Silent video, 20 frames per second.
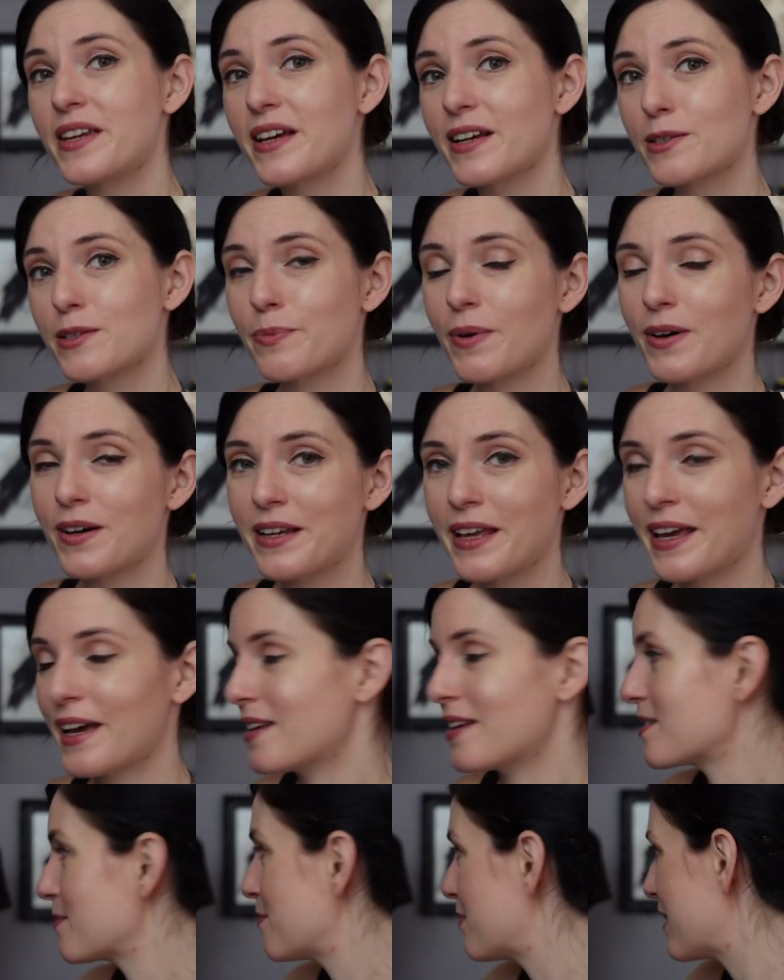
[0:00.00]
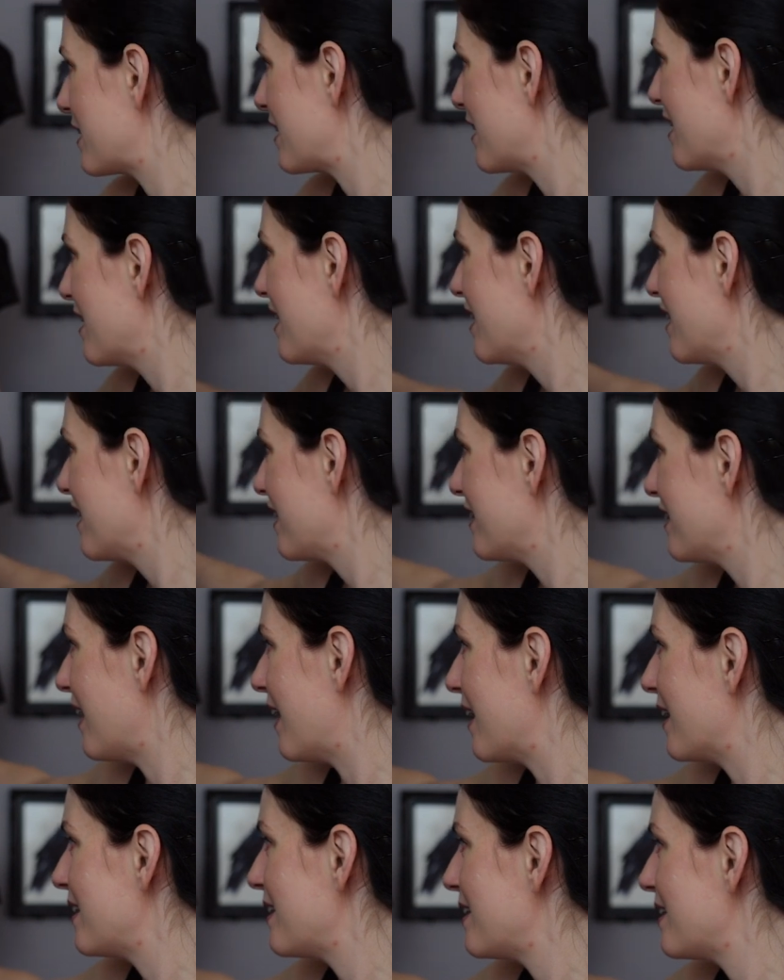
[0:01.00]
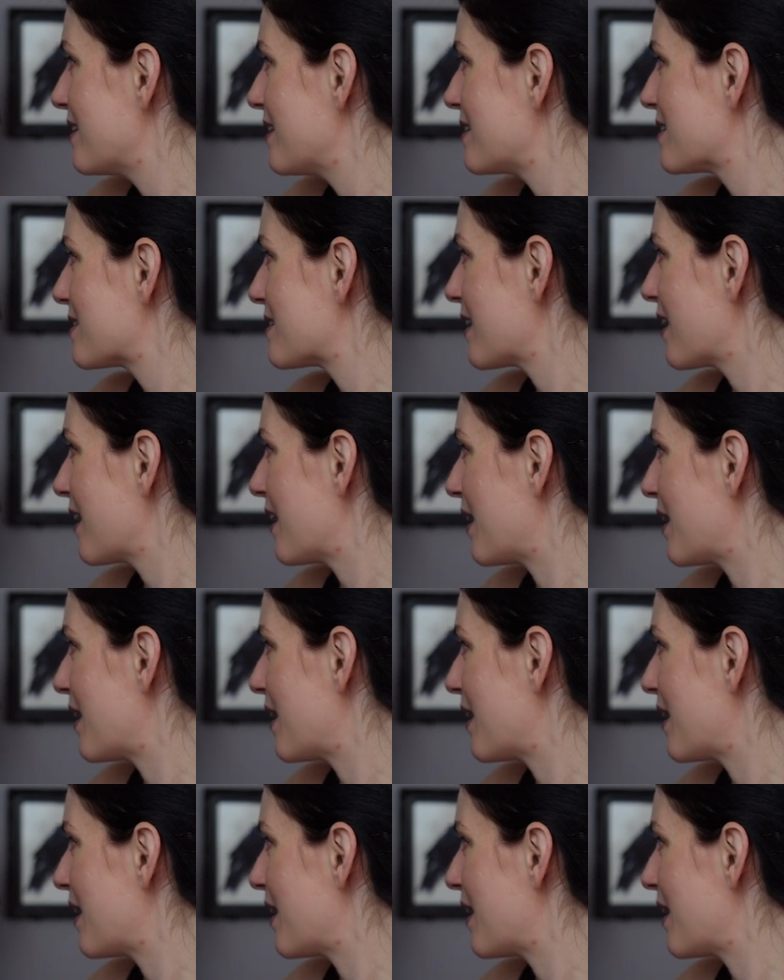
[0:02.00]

next podcast. But yeah, it is,